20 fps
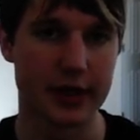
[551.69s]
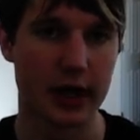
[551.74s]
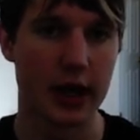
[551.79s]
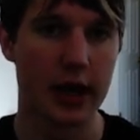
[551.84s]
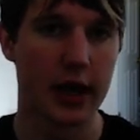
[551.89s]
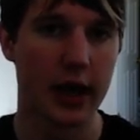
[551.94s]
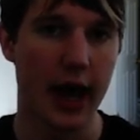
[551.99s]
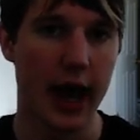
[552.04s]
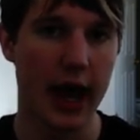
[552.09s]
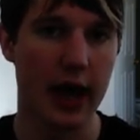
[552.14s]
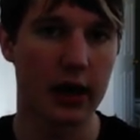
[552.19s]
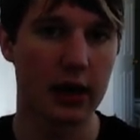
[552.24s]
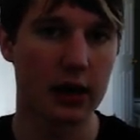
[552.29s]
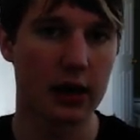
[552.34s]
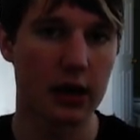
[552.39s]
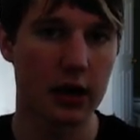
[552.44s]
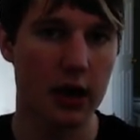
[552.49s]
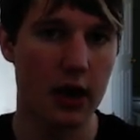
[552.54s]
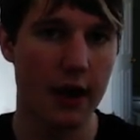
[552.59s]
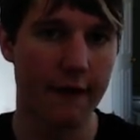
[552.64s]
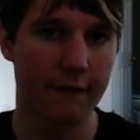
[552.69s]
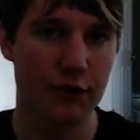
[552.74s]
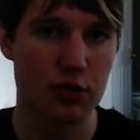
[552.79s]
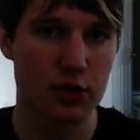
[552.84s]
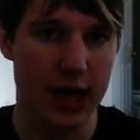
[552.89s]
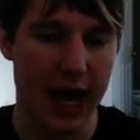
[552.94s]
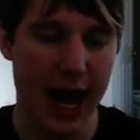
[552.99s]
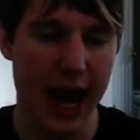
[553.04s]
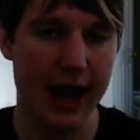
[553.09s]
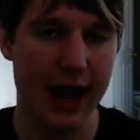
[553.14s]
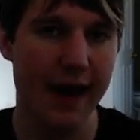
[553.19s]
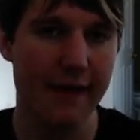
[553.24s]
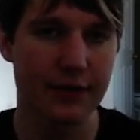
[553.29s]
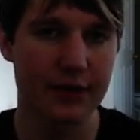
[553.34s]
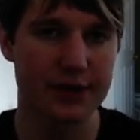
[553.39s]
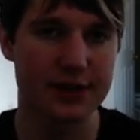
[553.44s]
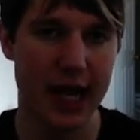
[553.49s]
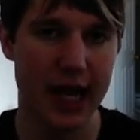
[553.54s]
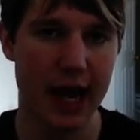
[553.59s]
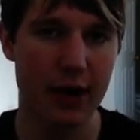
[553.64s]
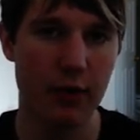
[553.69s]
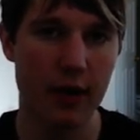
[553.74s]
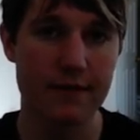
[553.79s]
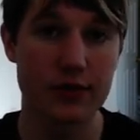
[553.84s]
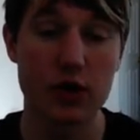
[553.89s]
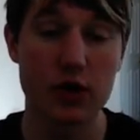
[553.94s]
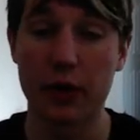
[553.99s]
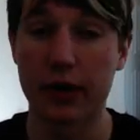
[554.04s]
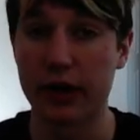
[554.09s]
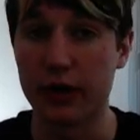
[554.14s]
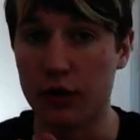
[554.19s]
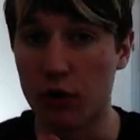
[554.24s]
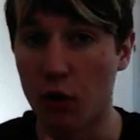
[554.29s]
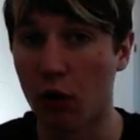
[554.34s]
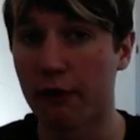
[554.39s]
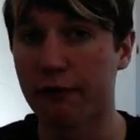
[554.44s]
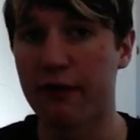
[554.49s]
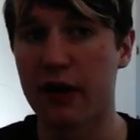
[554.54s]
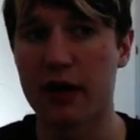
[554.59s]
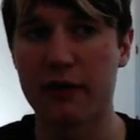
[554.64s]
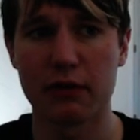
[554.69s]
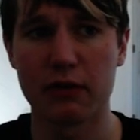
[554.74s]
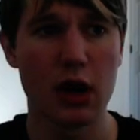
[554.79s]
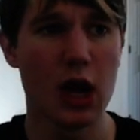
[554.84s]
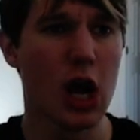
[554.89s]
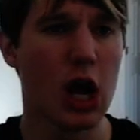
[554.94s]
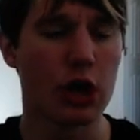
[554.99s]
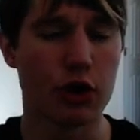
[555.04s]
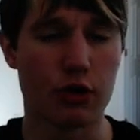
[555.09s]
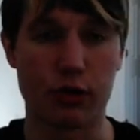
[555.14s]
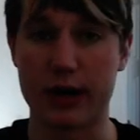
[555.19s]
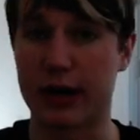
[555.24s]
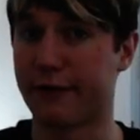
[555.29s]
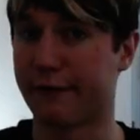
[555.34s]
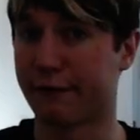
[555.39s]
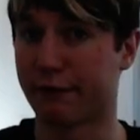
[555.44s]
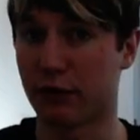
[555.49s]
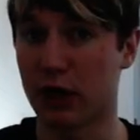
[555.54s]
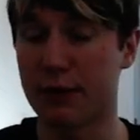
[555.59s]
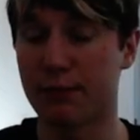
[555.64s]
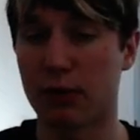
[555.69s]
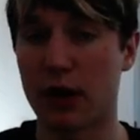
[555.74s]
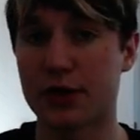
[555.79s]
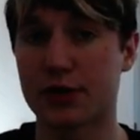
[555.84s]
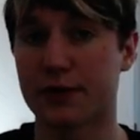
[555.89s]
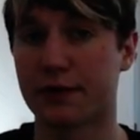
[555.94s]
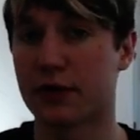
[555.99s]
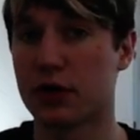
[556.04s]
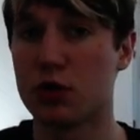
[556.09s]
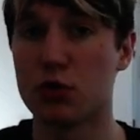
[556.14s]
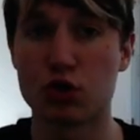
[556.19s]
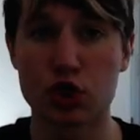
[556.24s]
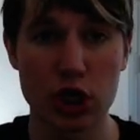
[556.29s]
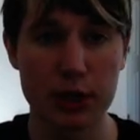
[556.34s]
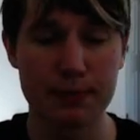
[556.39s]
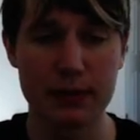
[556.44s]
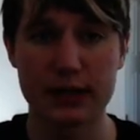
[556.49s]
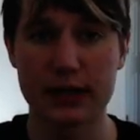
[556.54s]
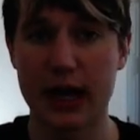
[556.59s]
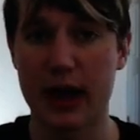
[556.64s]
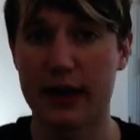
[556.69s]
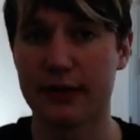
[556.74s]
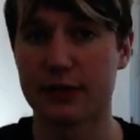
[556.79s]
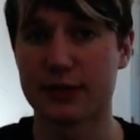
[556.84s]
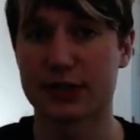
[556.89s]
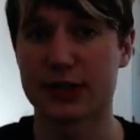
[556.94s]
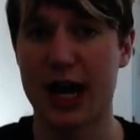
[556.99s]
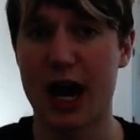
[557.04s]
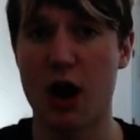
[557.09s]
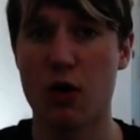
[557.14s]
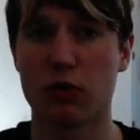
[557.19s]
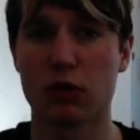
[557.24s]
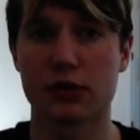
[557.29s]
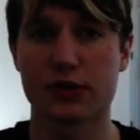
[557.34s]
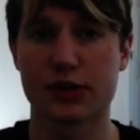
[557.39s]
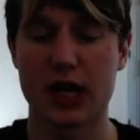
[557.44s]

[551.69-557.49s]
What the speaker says: And if you can't have the side waves going in your favor, creating free pressure for you, chipping down those towers,